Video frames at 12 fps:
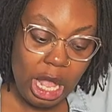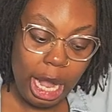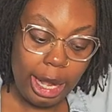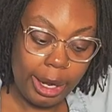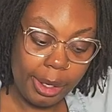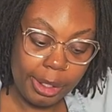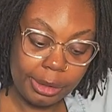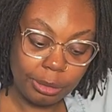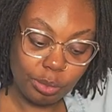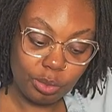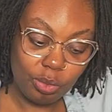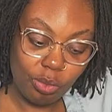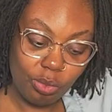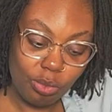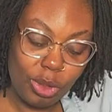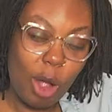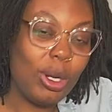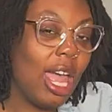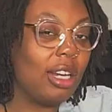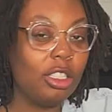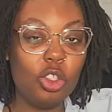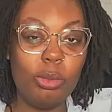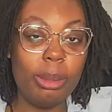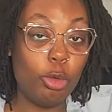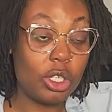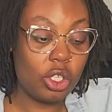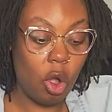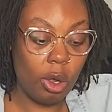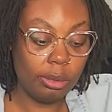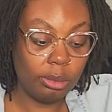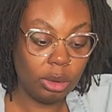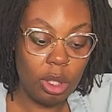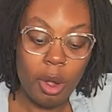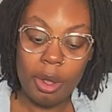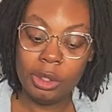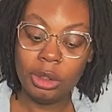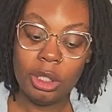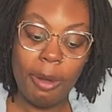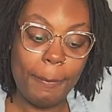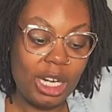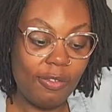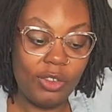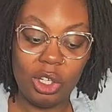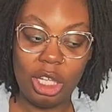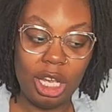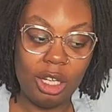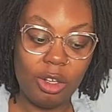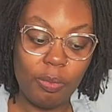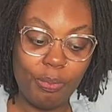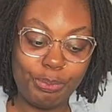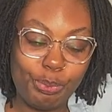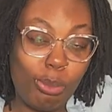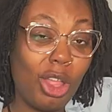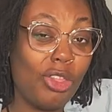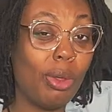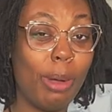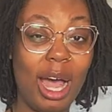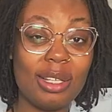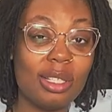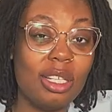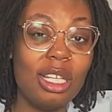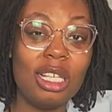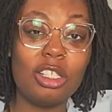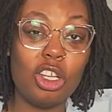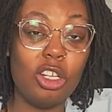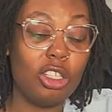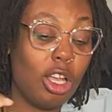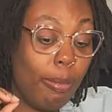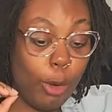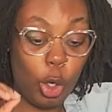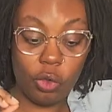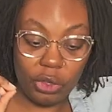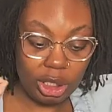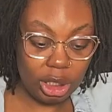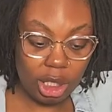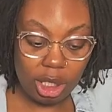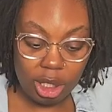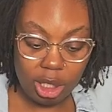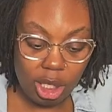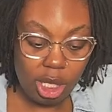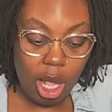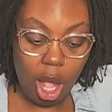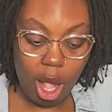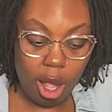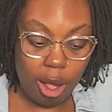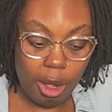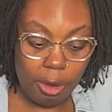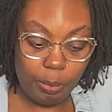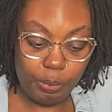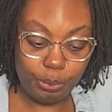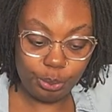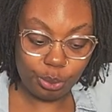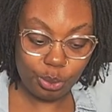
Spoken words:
I would add a little bit more salt, but I feel like the pasta is cooked perfectly. Um,